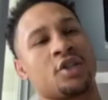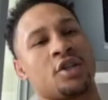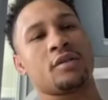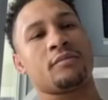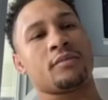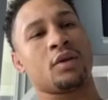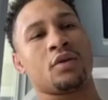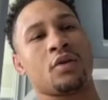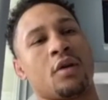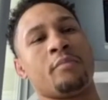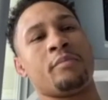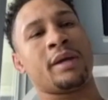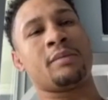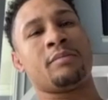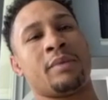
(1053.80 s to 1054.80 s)
gym, you know,
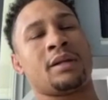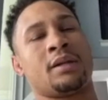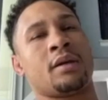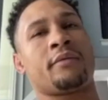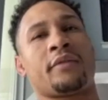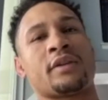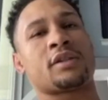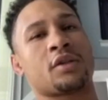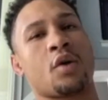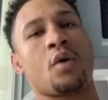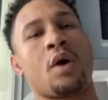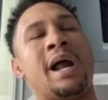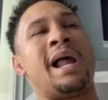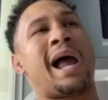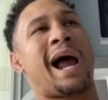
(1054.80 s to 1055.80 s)
big, big difference. So
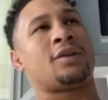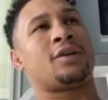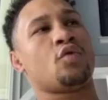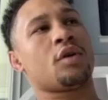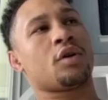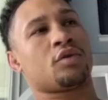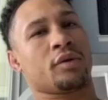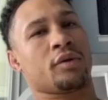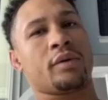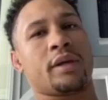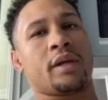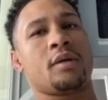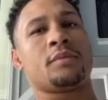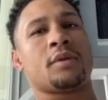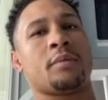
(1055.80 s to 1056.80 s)
I do agree with
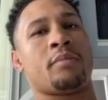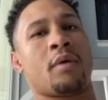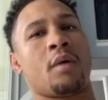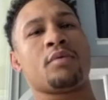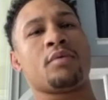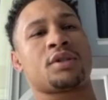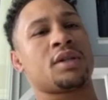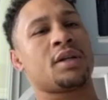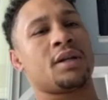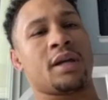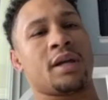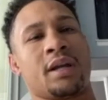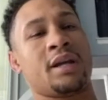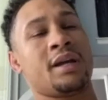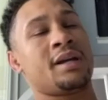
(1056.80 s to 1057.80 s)
him. The bubble shit,
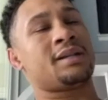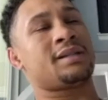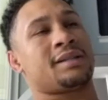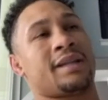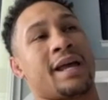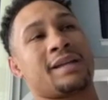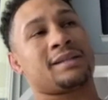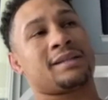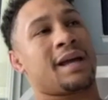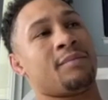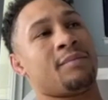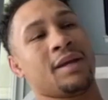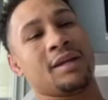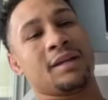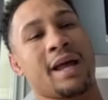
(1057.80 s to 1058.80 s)
it is, that's, I
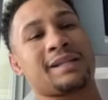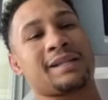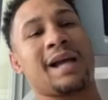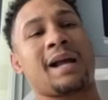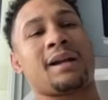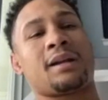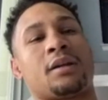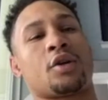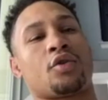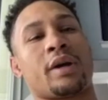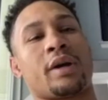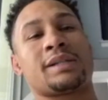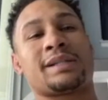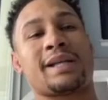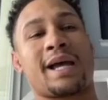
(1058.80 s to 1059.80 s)
mean, that's kind of the
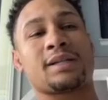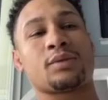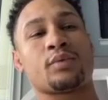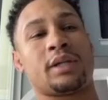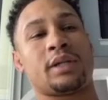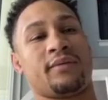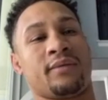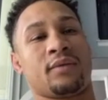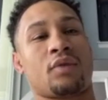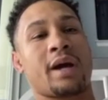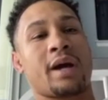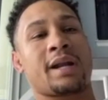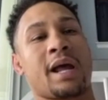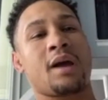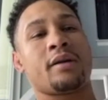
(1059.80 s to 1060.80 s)
crazy times we live in
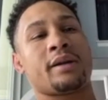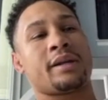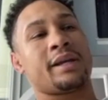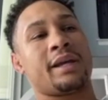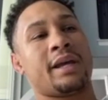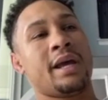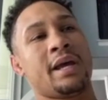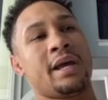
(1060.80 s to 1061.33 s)
right now. It,